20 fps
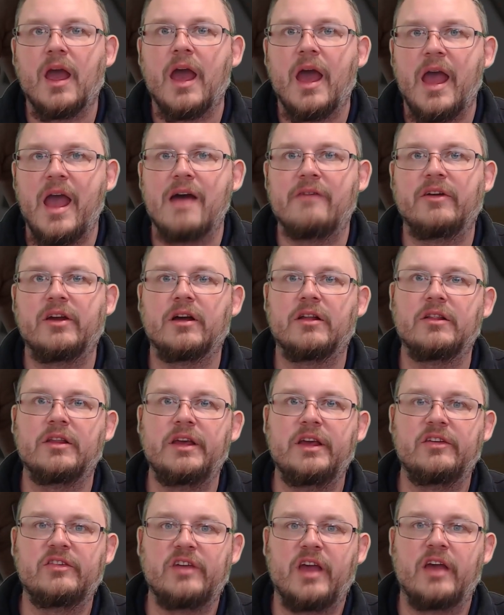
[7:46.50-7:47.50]
Having a
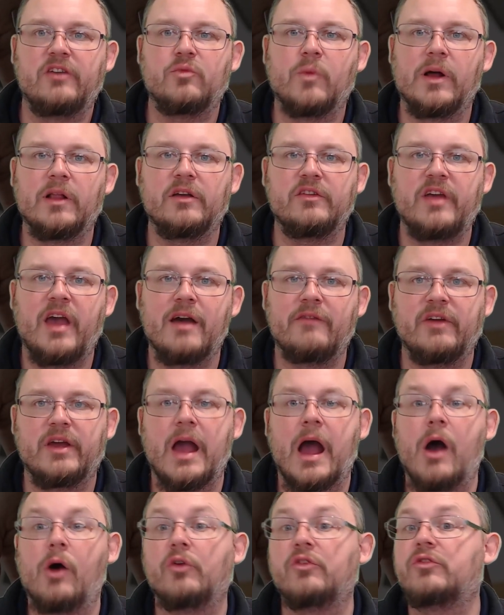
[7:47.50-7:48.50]
lease as well as having
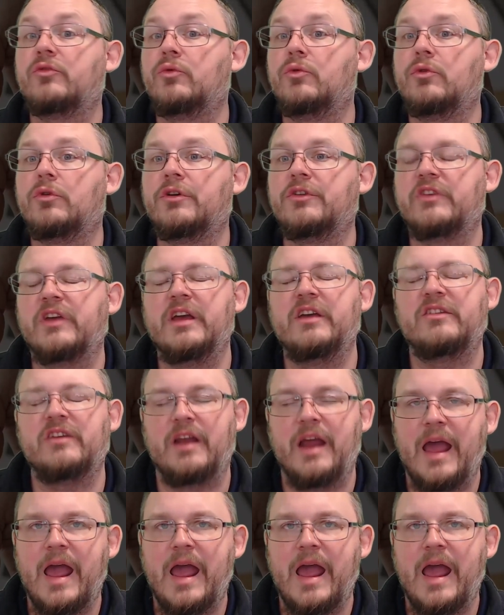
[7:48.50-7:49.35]
house rules is an